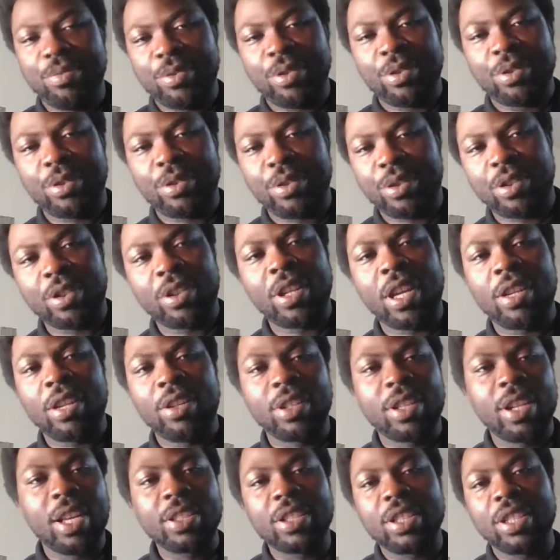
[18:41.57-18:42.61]
so that you
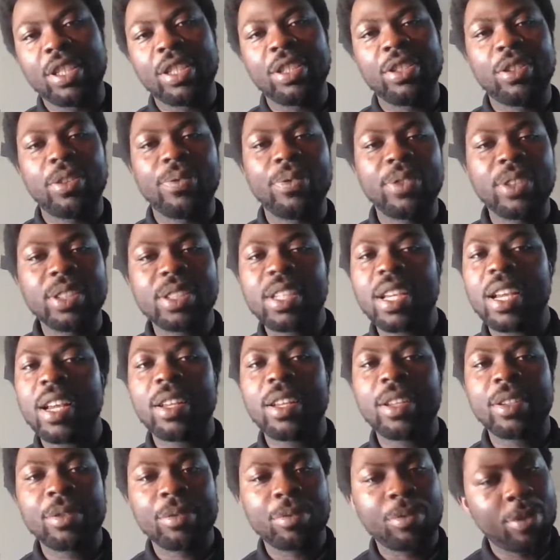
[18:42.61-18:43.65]
can change your
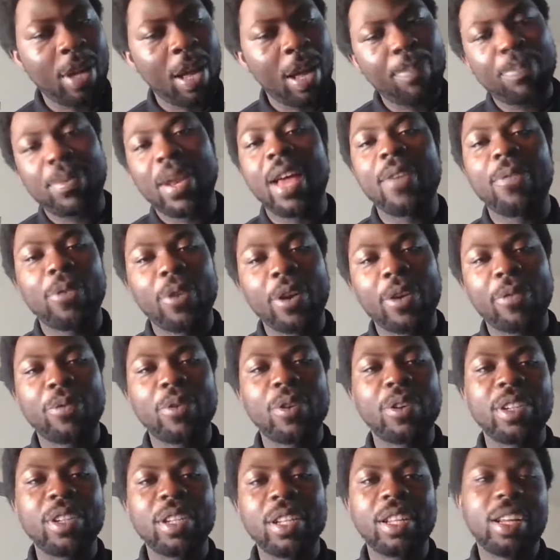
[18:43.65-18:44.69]
visa, apply for
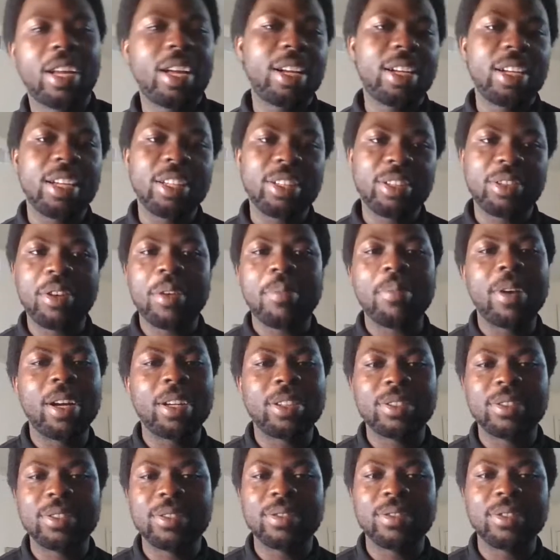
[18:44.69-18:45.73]
F1, and then come back
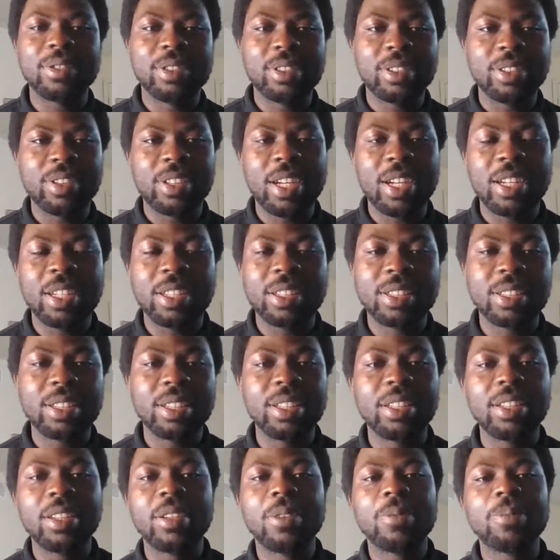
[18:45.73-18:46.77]
to the United States.
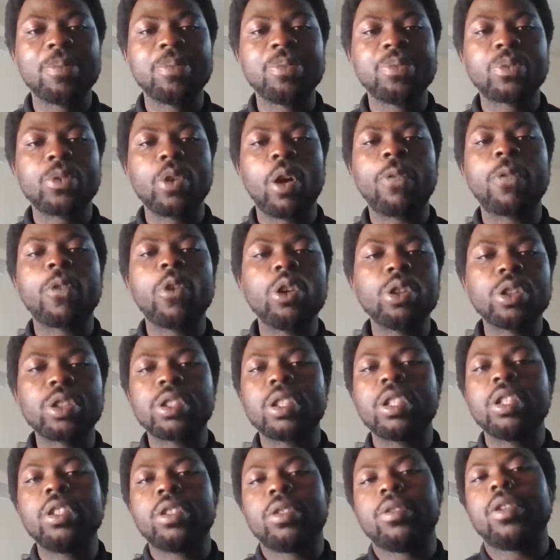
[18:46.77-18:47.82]
Of course,
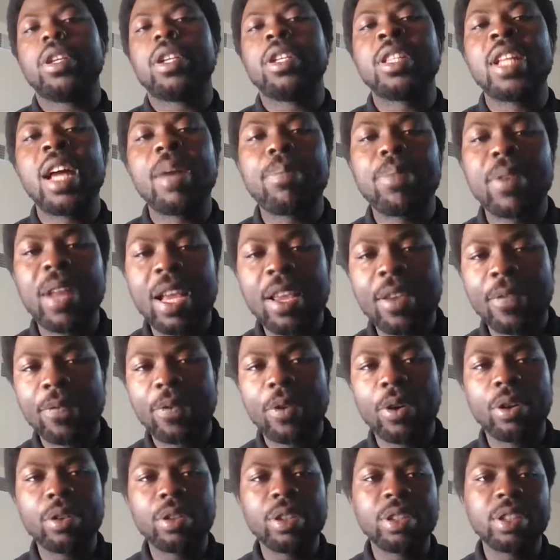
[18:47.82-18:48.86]
in applying for
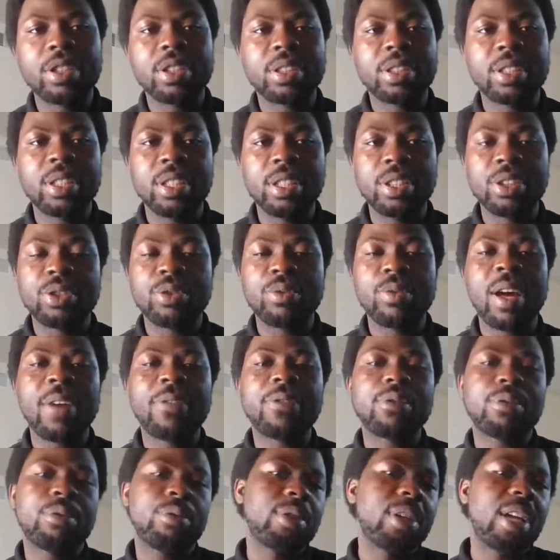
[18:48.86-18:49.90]
all these things, you
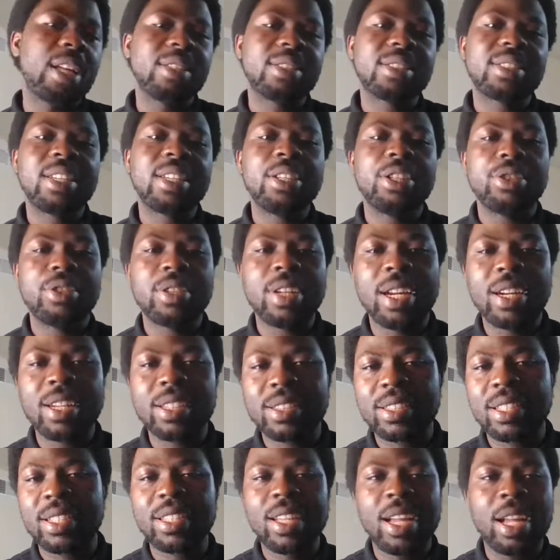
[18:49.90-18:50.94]
can stay in the United
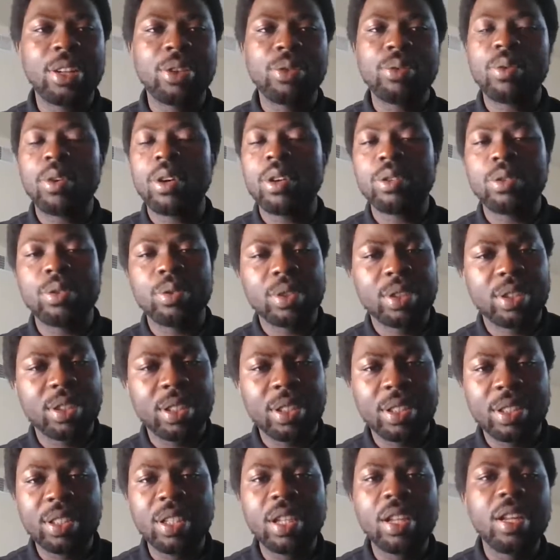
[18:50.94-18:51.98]
States and do all those
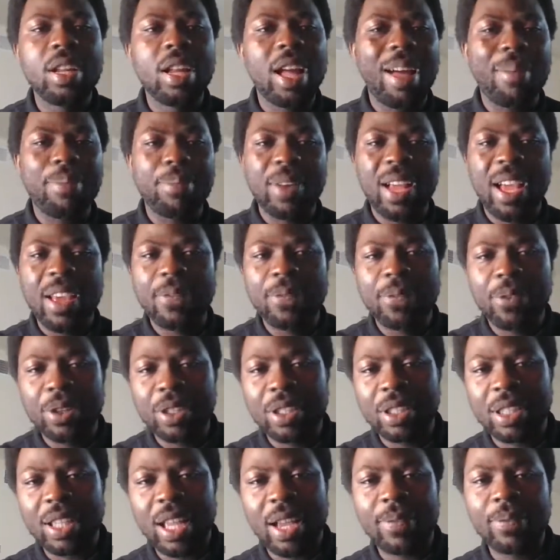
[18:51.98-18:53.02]
things, apply for
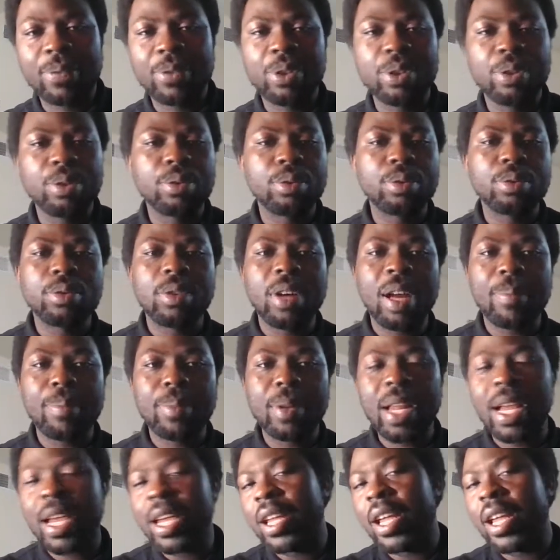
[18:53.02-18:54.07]
interview,
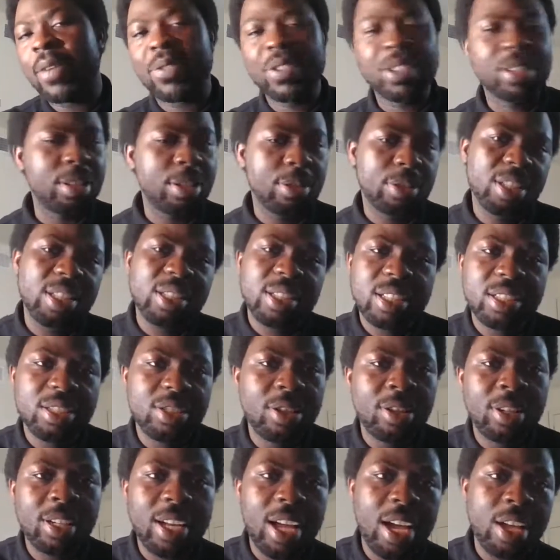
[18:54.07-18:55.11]
apply everything. Since it's
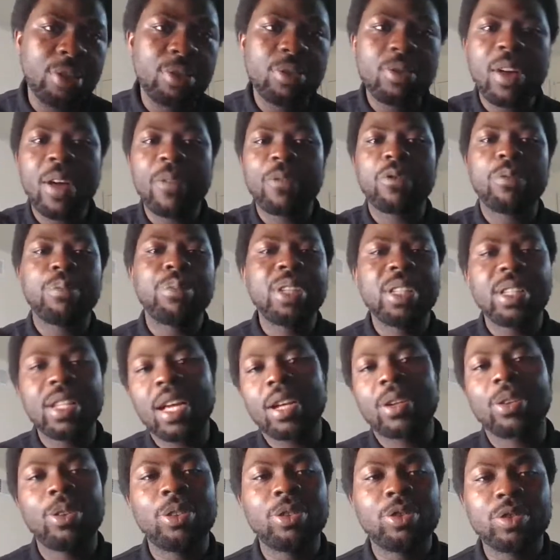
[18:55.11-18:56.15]
online, you don't have to be in
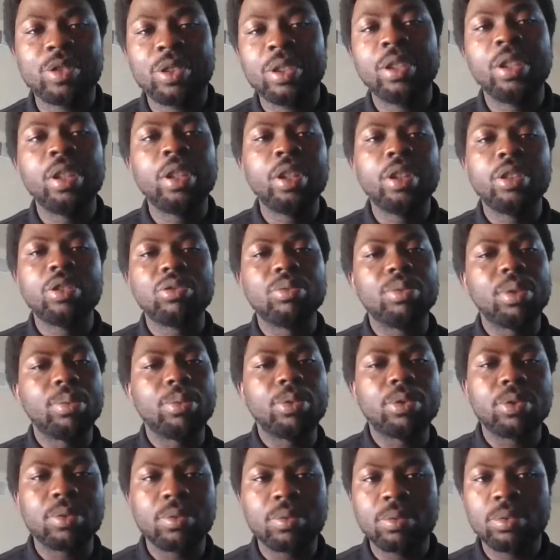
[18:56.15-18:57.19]
that country to be able
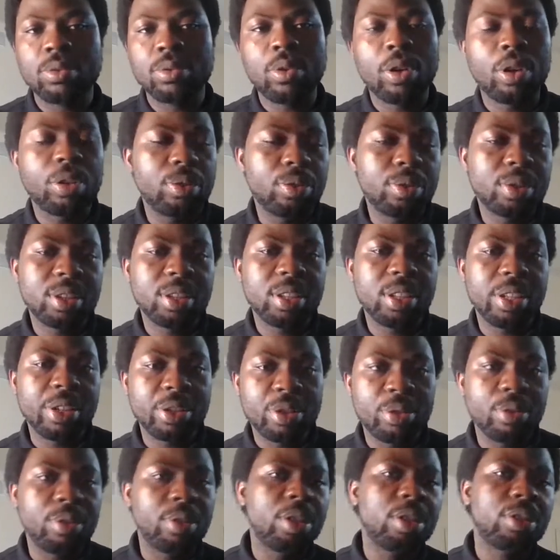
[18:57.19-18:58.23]
to do all those things. You
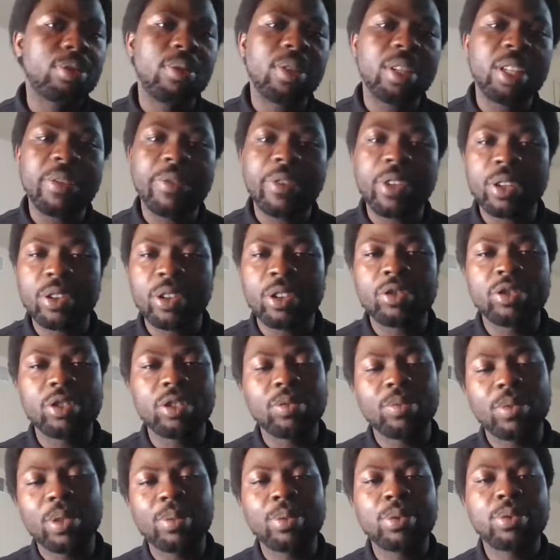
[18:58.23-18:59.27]
don't need to leave the country to
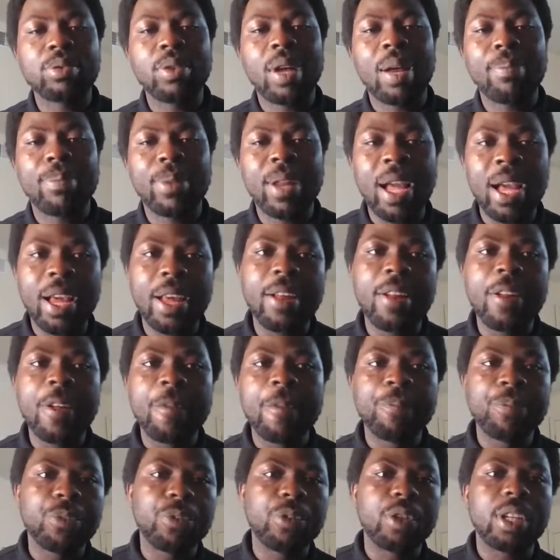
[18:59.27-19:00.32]
be able to apply.
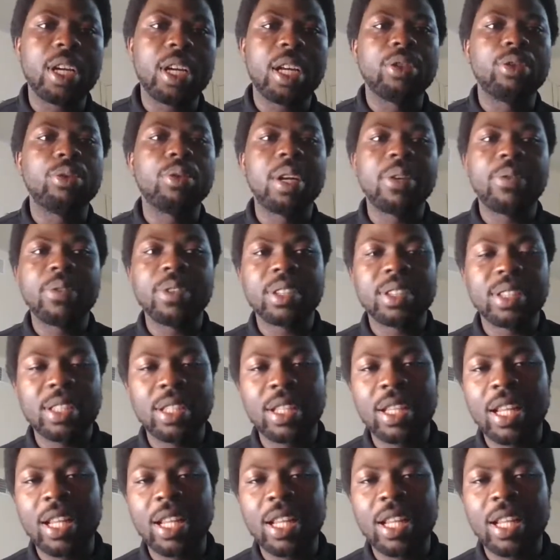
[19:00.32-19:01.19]
You can do everything,